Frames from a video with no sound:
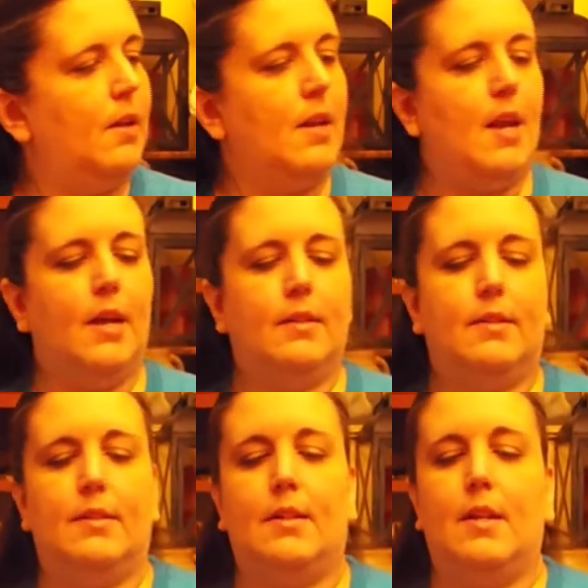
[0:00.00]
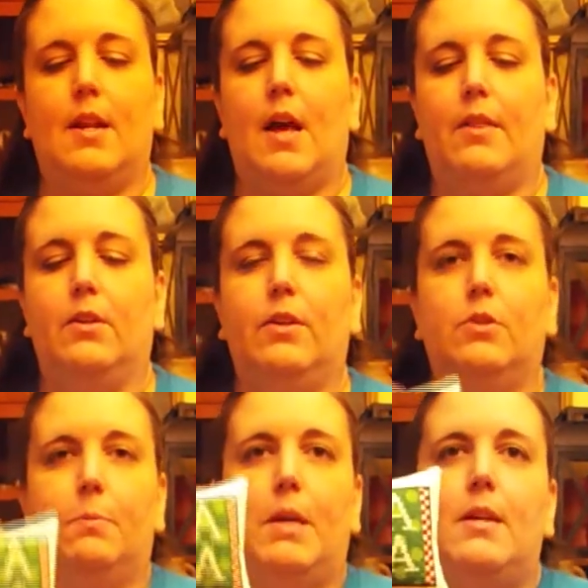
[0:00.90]
Next is another little
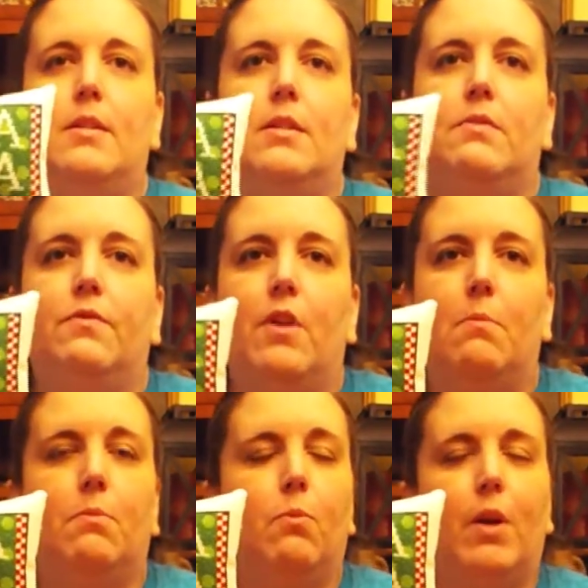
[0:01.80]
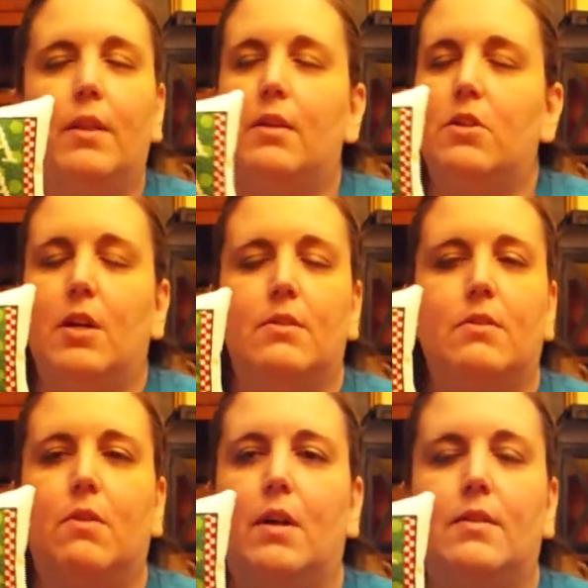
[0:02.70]
piece from one of the Just
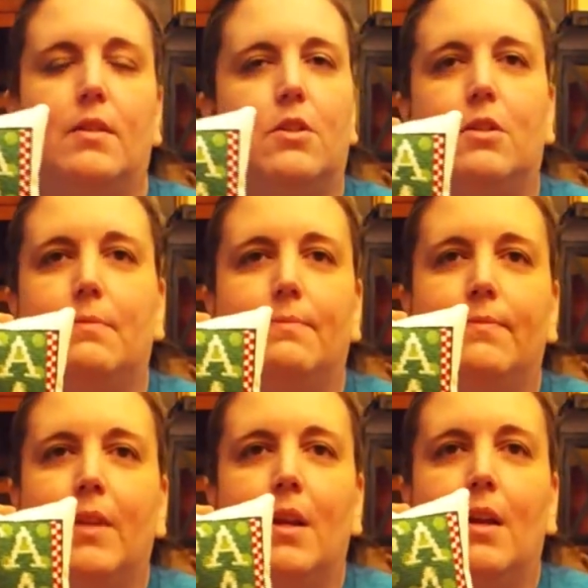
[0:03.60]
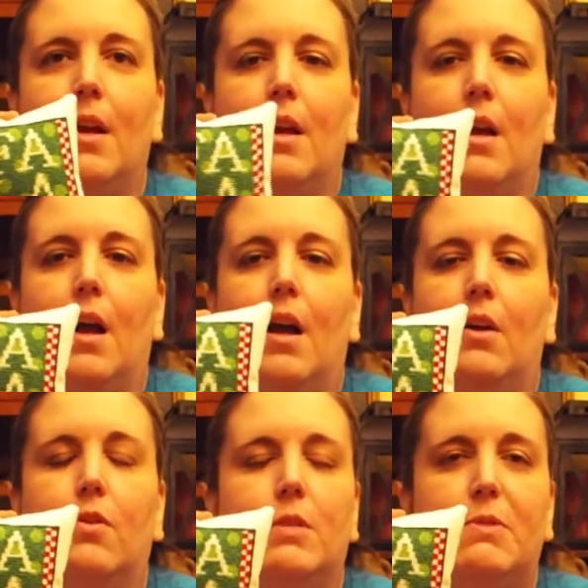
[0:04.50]
Cross Stitch
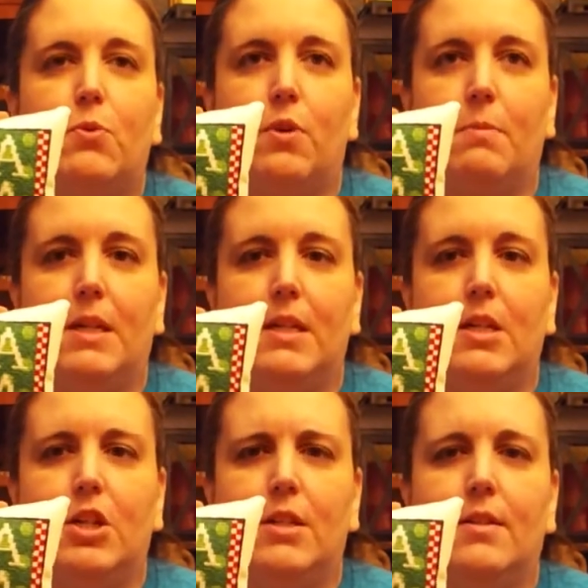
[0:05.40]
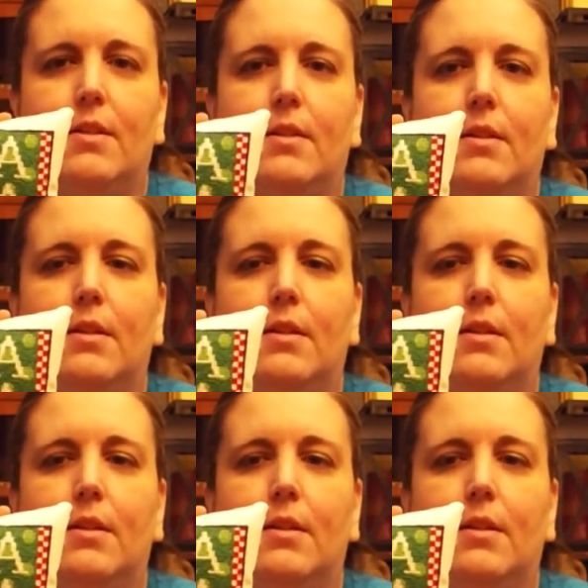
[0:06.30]
Christmas ornament editions.